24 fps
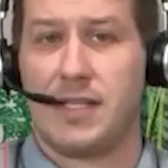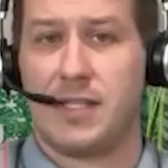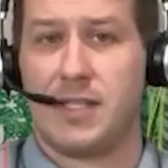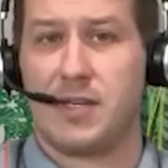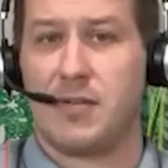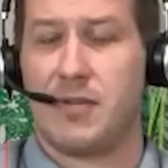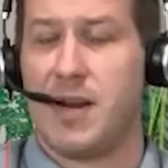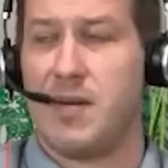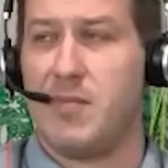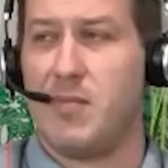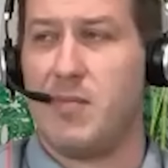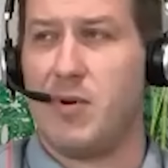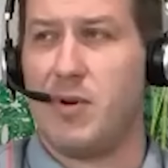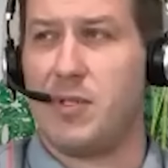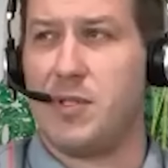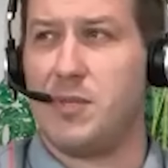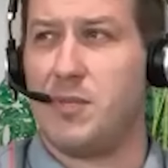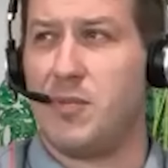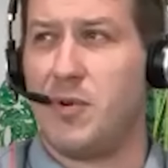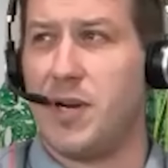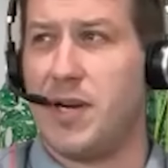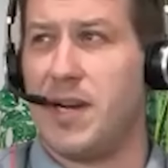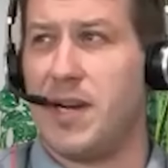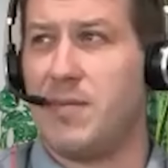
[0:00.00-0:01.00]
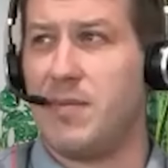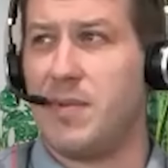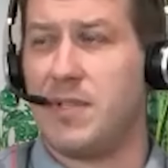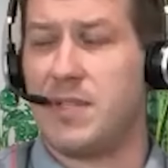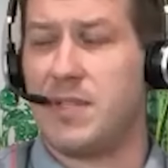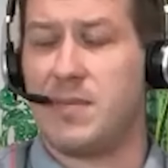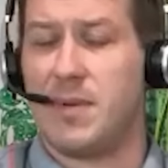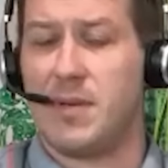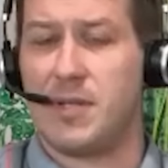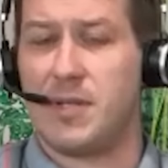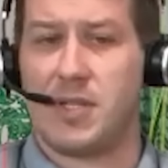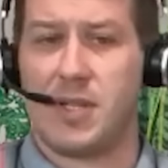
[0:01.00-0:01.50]
I think it's a great point you bring up,
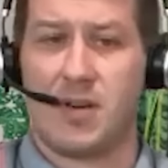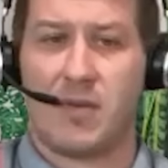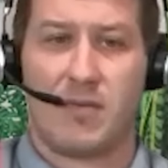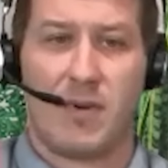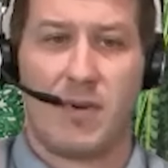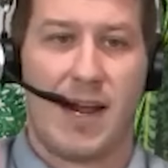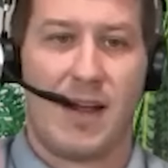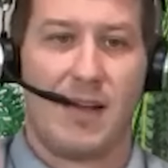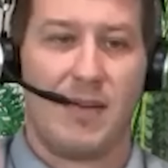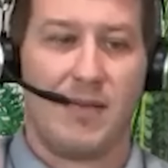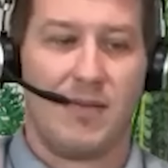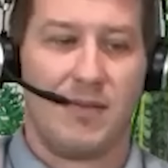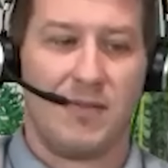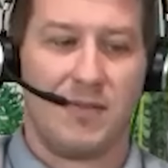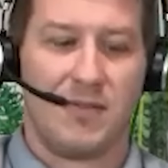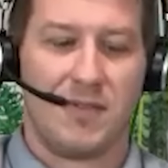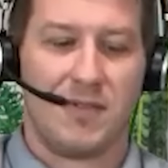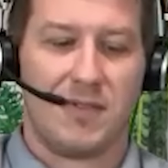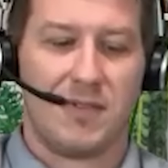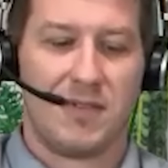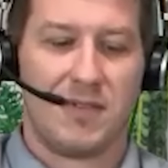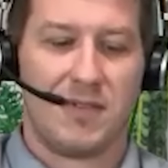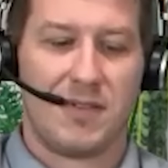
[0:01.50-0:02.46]
especially around